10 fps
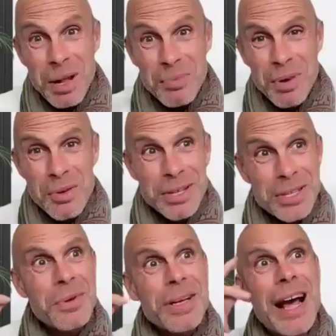bulb
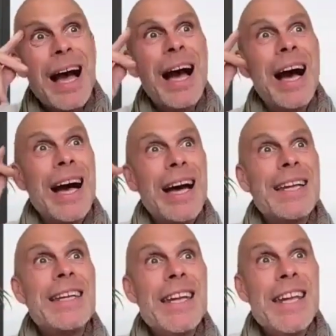moments.
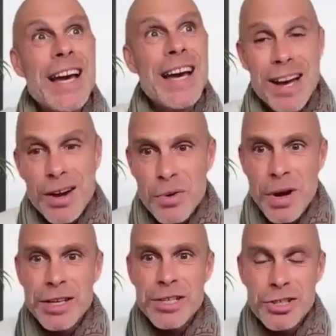
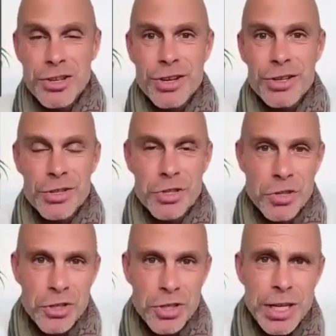Now I start to
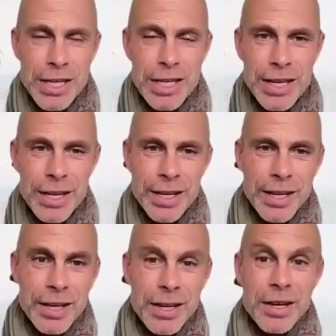see
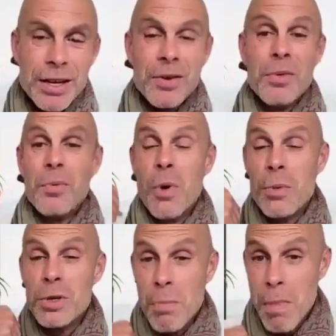
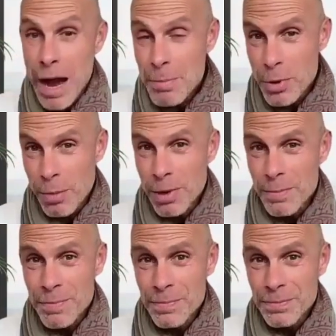what was my
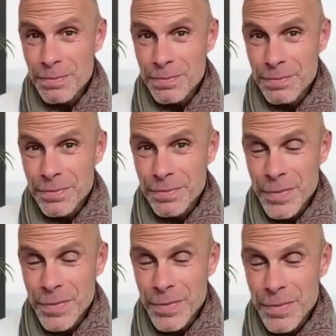problem,
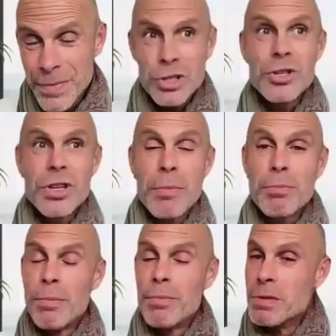which is the same
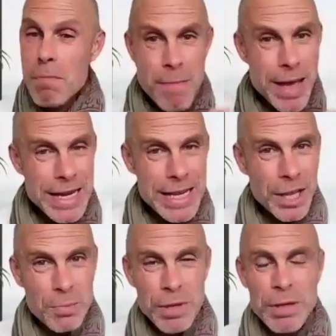problem as many
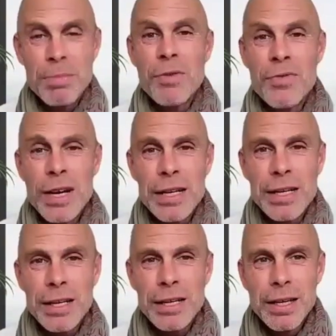other people are
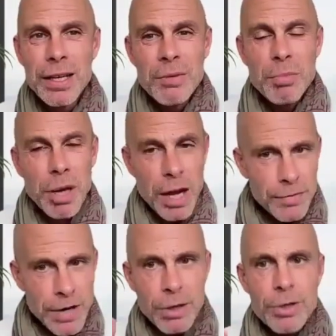finding, but
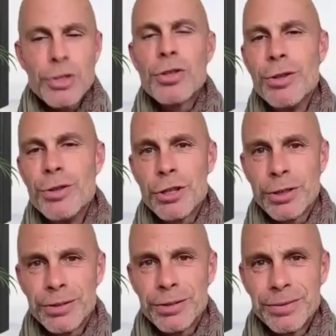I've now got a solution.